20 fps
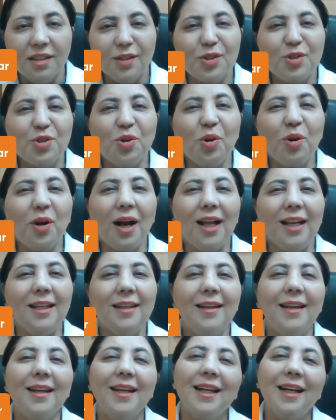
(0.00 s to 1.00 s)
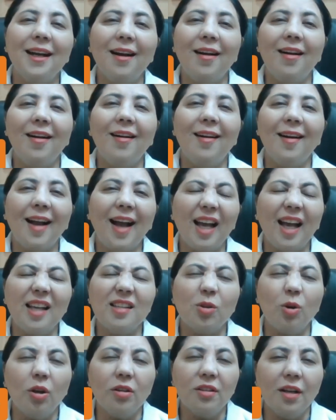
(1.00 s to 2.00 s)
So coloring
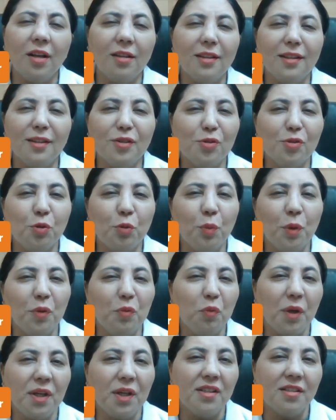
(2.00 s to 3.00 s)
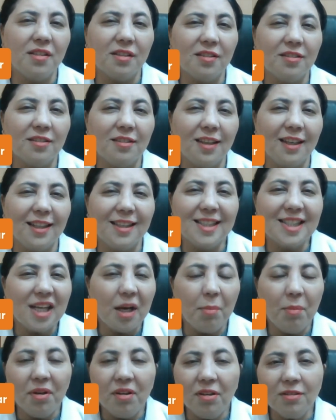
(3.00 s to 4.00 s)
has got nothing to do with winter and
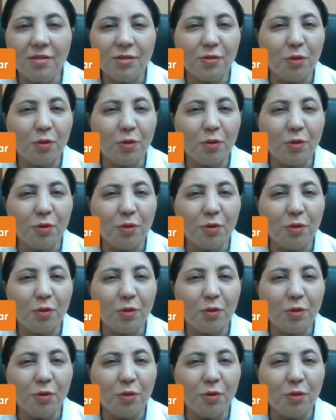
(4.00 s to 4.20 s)
summer.